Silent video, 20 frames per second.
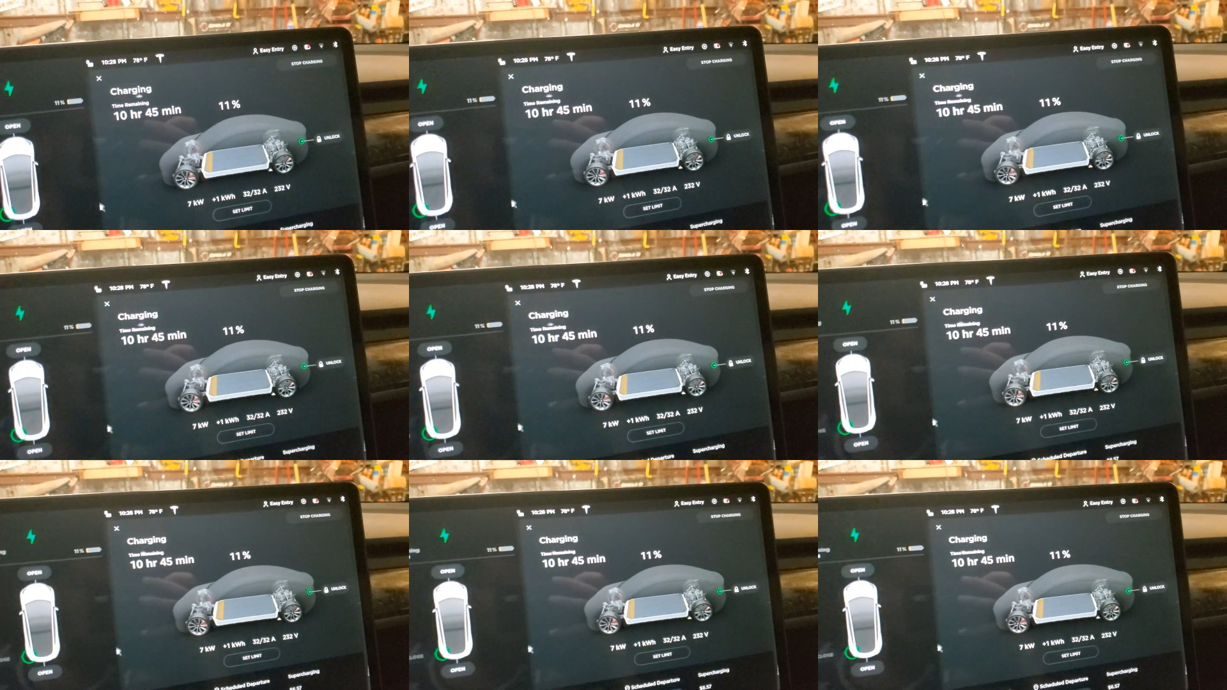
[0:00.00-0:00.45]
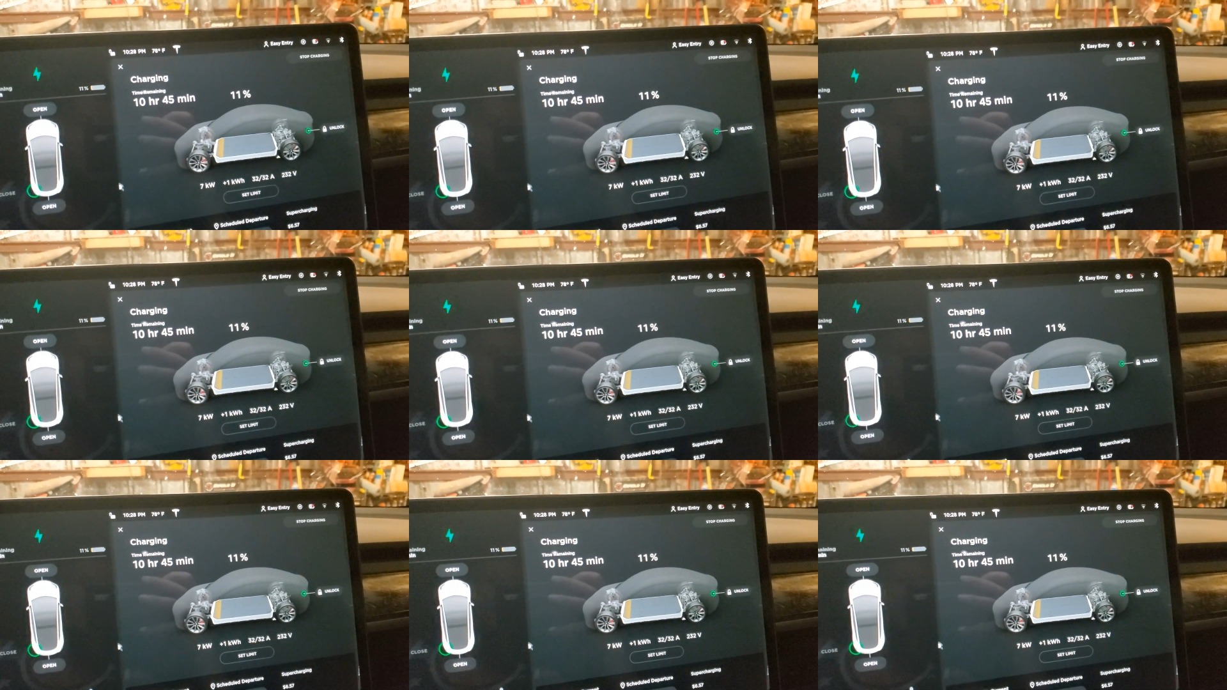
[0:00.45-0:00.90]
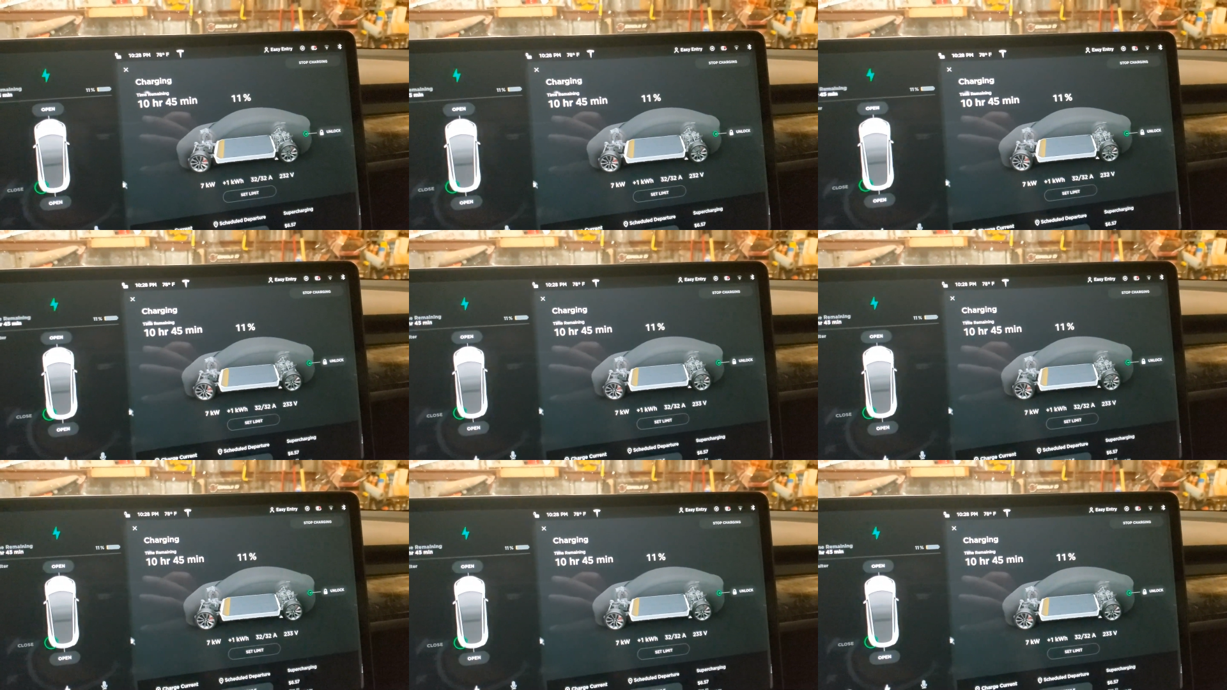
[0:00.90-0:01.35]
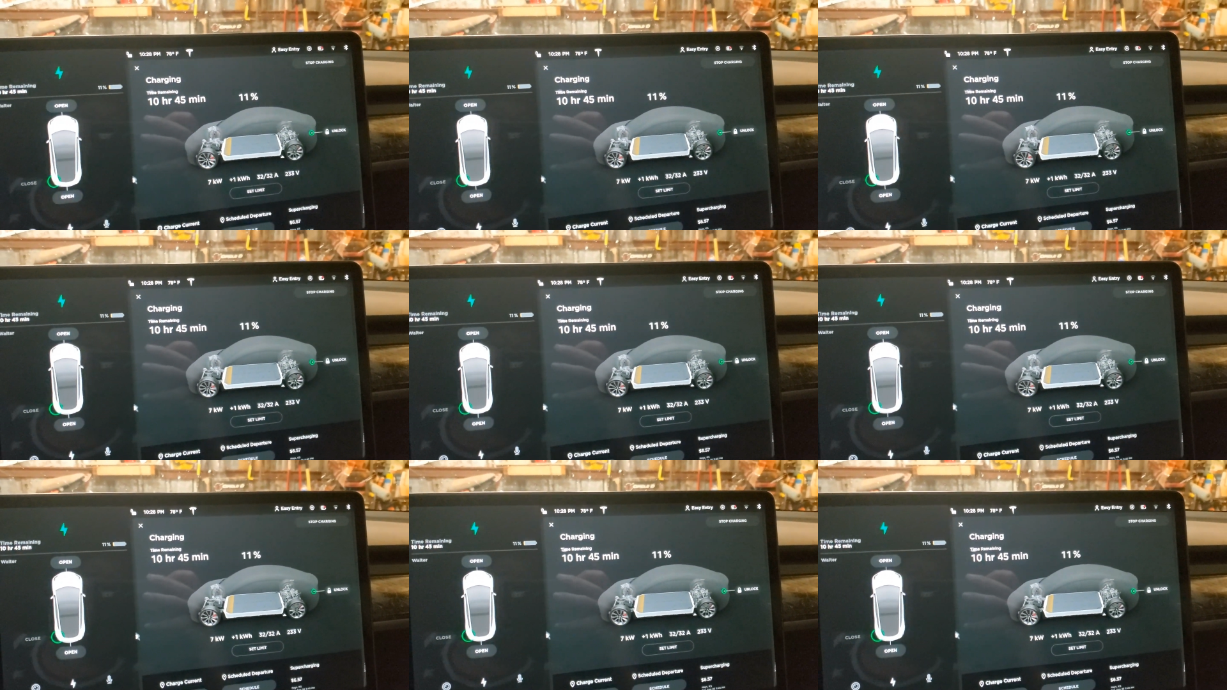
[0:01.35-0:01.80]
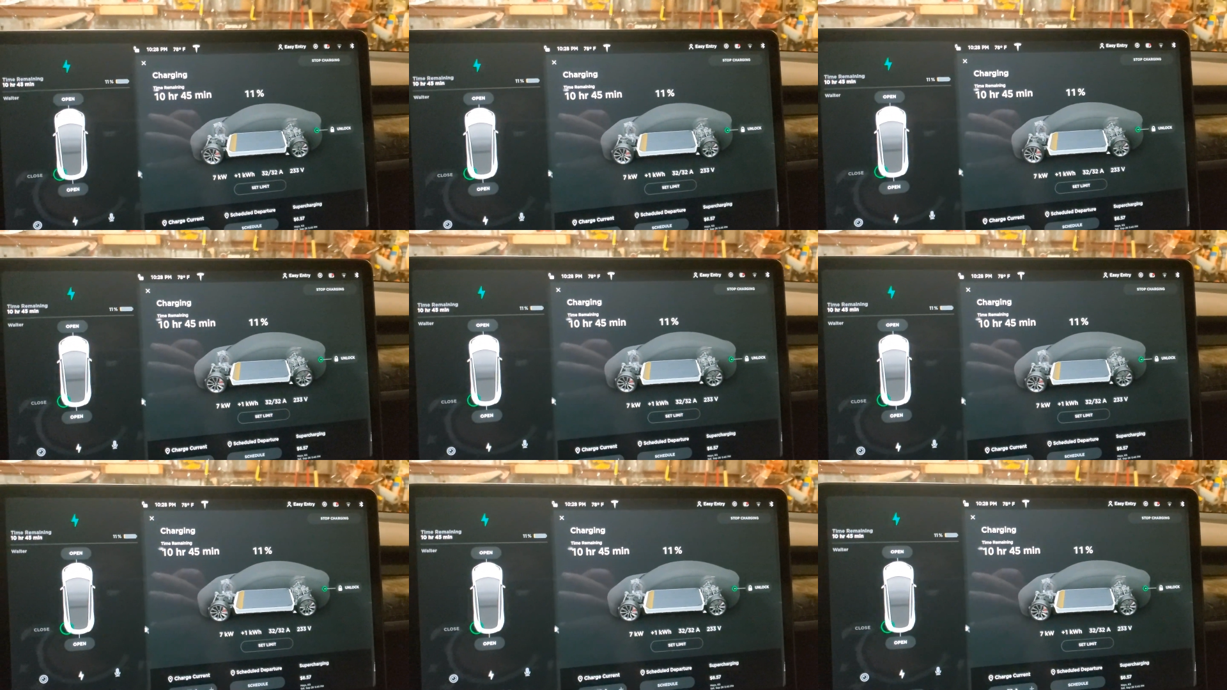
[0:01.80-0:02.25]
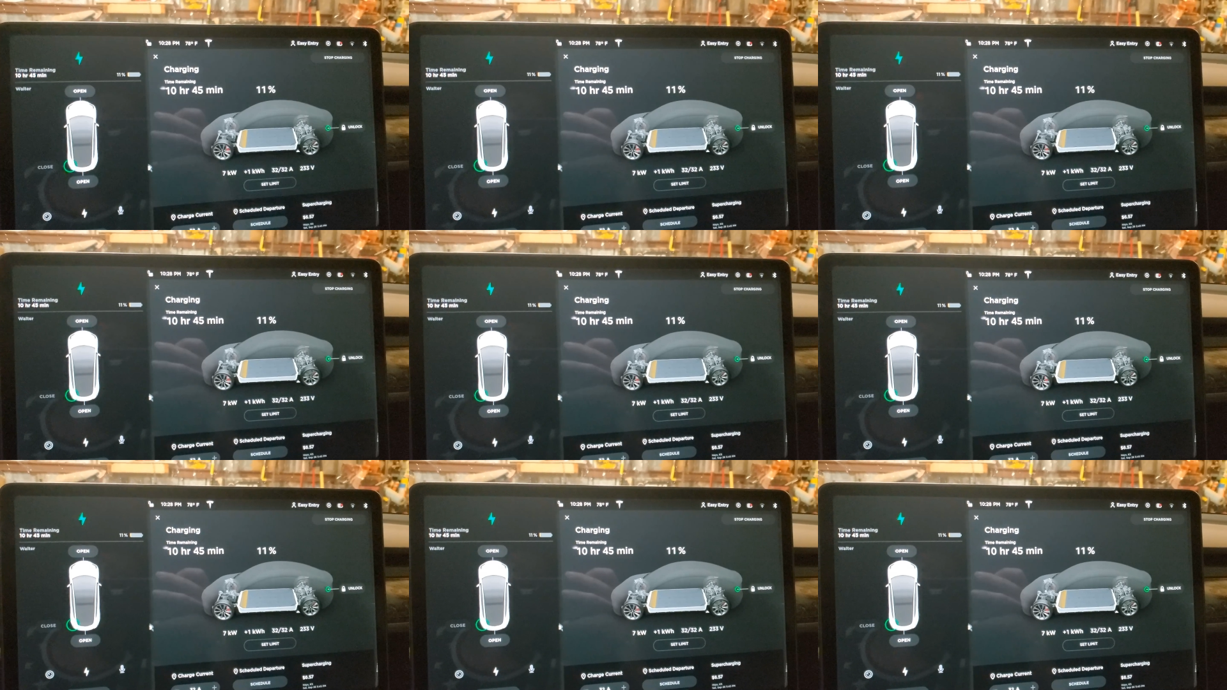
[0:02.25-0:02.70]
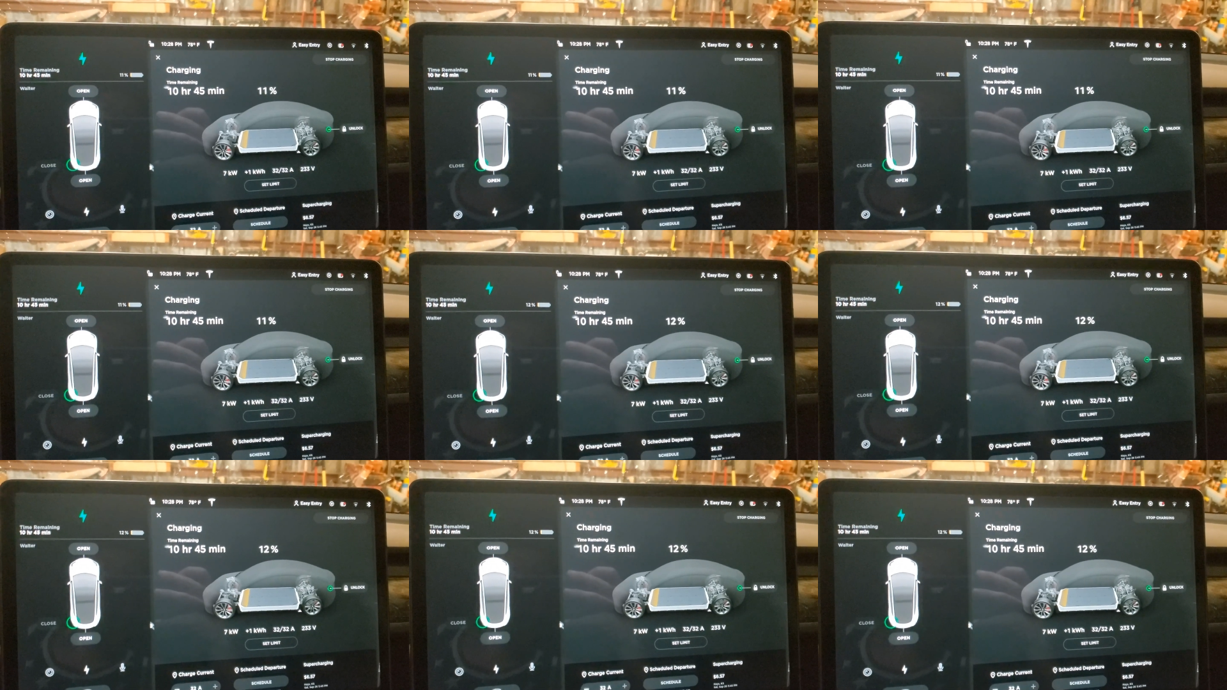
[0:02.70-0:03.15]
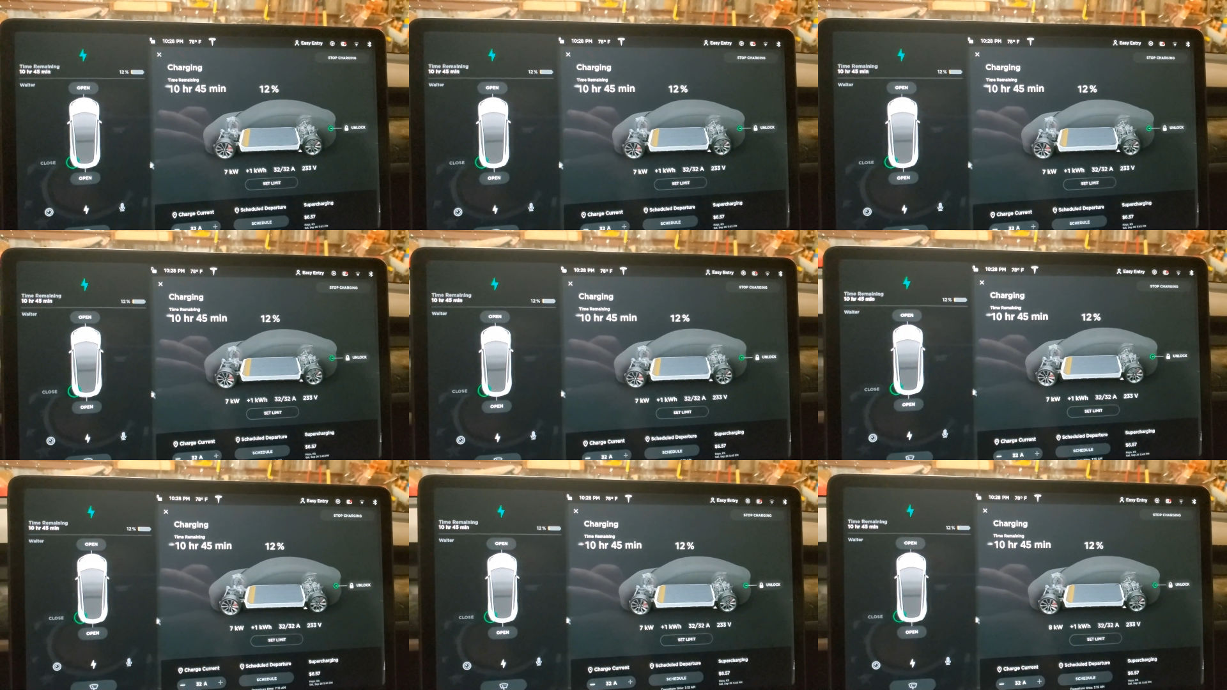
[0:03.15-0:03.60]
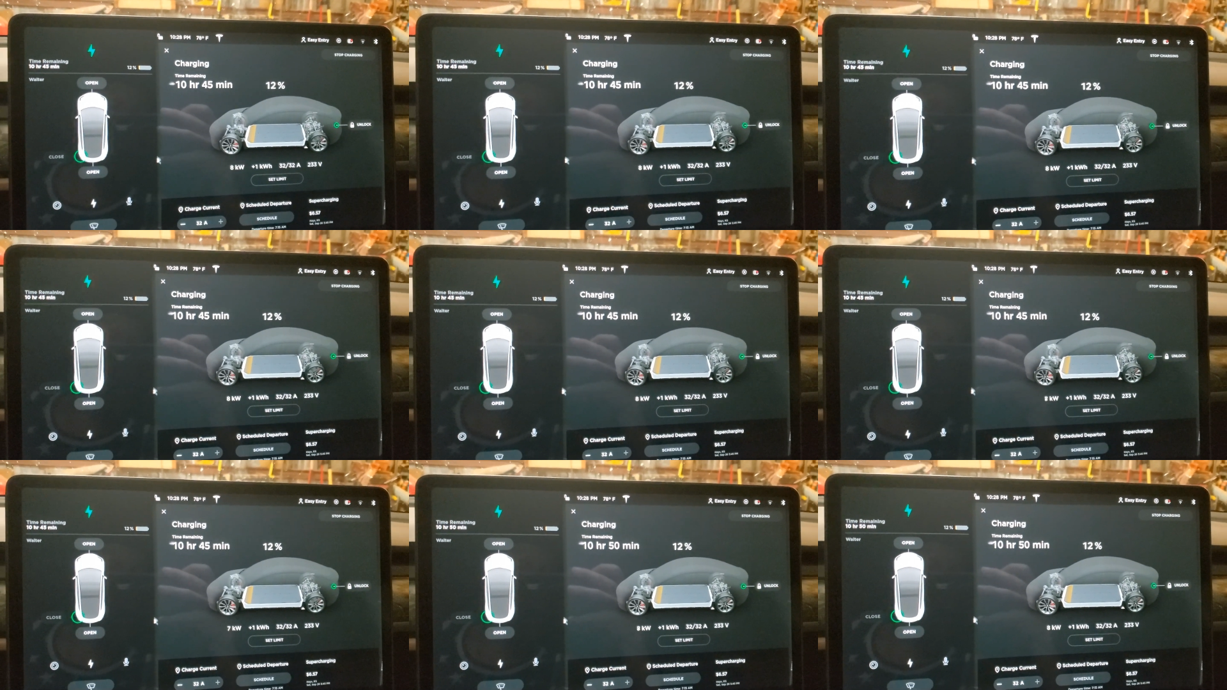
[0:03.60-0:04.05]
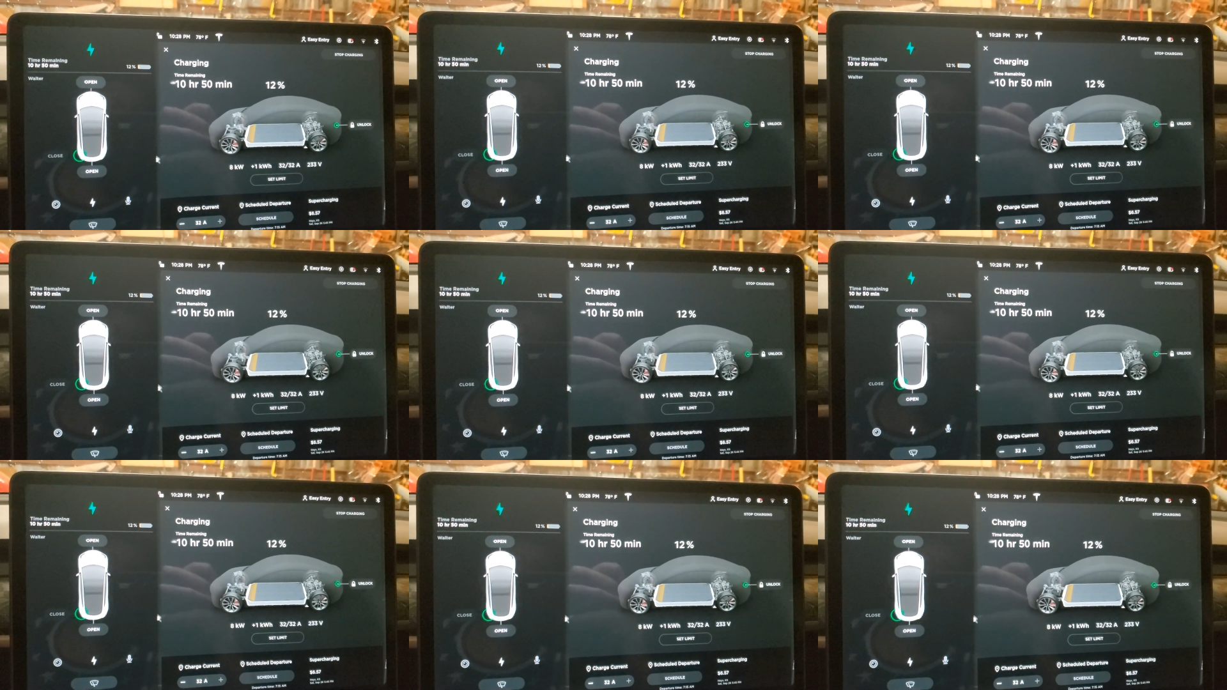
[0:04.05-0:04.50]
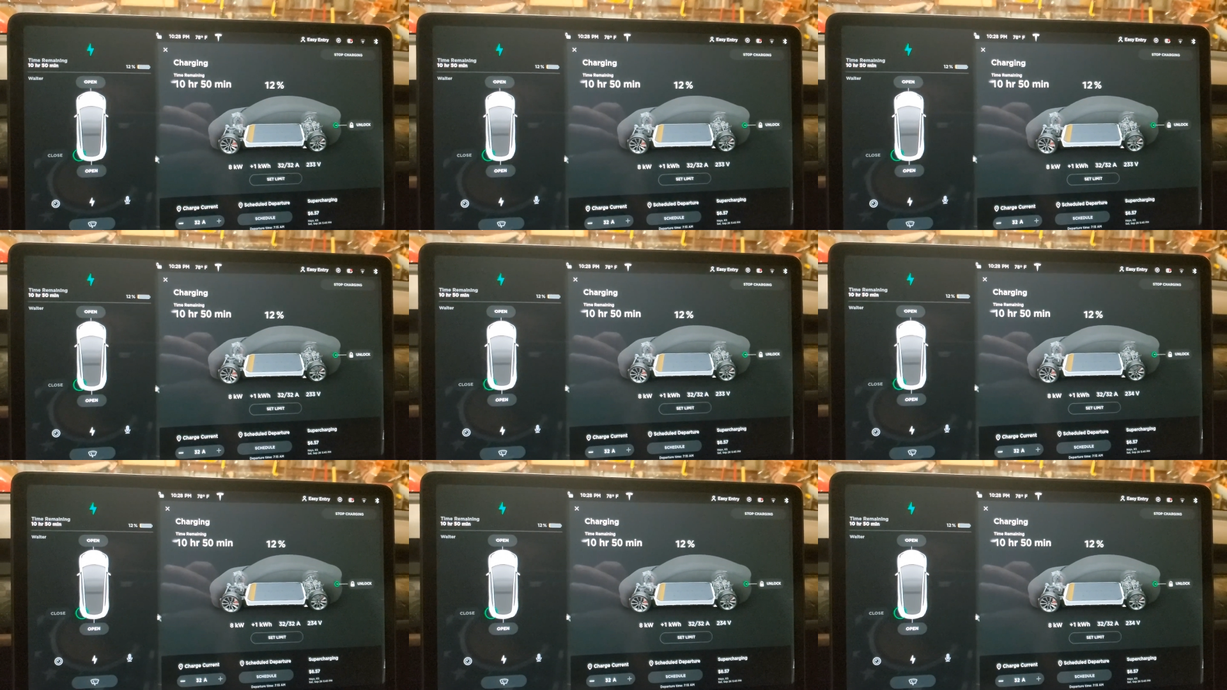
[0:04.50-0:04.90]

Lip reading: (no speaker visible)